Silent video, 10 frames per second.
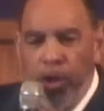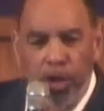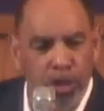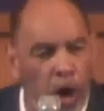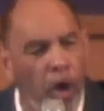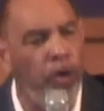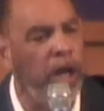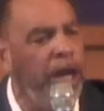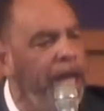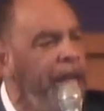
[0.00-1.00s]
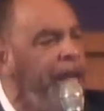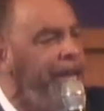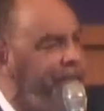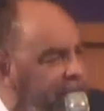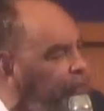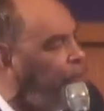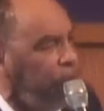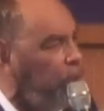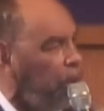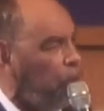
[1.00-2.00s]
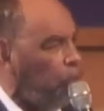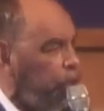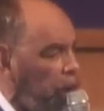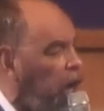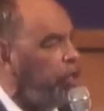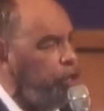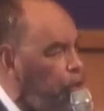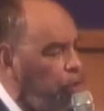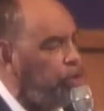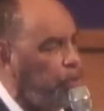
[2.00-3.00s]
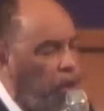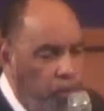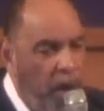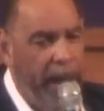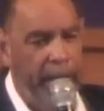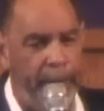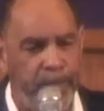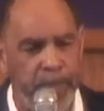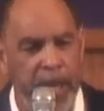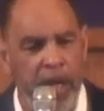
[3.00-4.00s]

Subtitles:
on a totally different, unusual realm.